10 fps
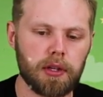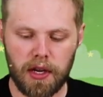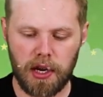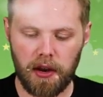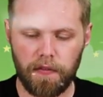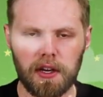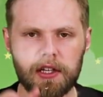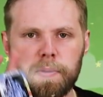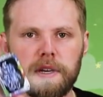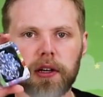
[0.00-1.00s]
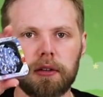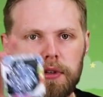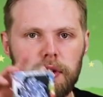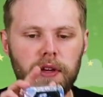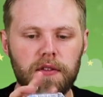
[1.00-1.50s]
A finger spinner,
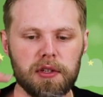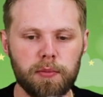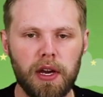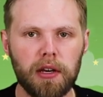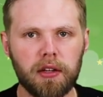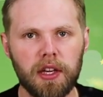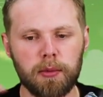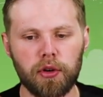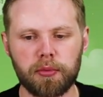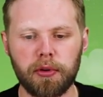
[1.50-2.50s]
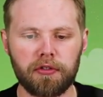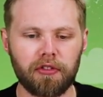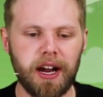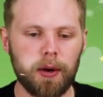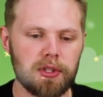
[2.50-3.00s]
so give it a spin, keep you occupied
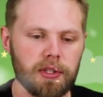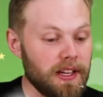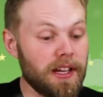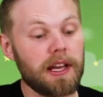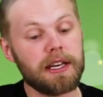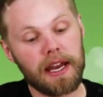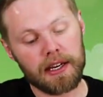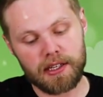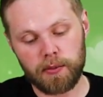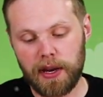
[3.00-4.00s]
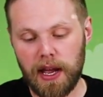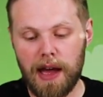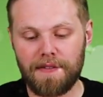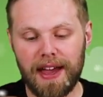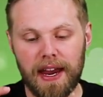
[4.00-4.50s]
for hours. And next we
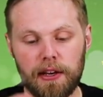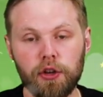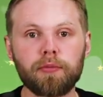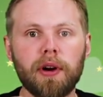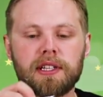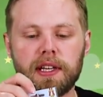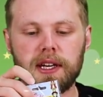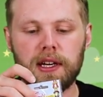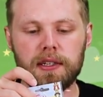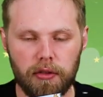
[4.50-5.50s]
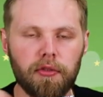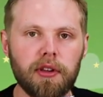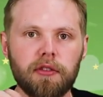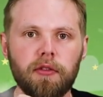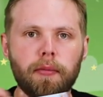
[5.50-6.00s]
have a loom bracelet kit.
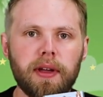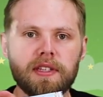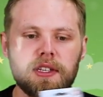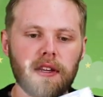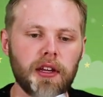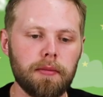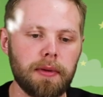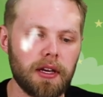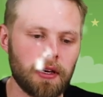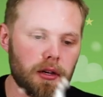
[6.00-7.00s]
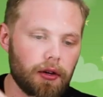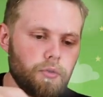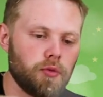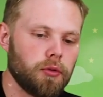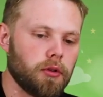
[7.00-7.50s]
Thread the rubber bands together, make a
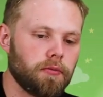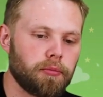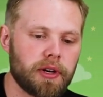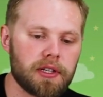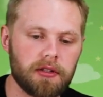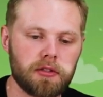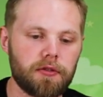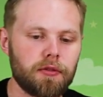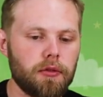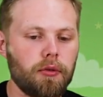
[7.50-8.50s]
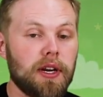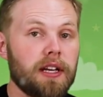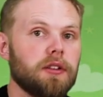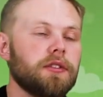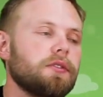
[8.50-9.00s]
cool bracelet or
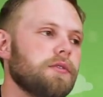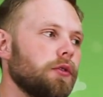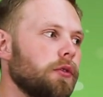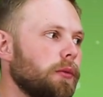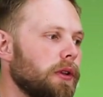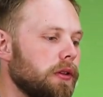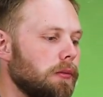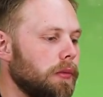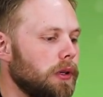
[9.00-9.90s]
necklace for with them.